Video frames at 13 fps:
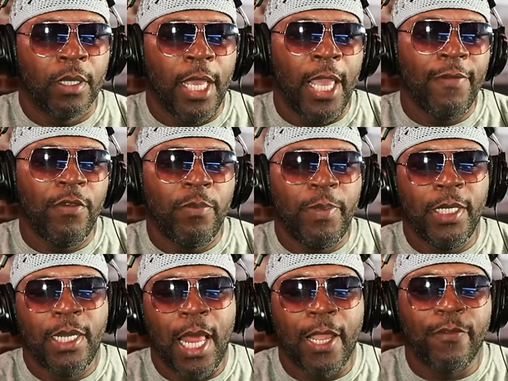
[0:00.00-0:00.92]
AVP
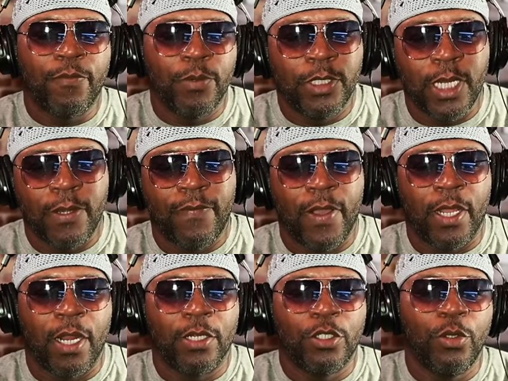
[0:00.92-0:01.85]
Life, appreciate the
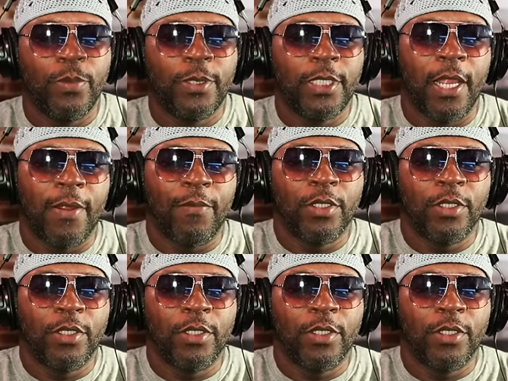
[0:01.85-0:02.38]
$5 super chat, bro.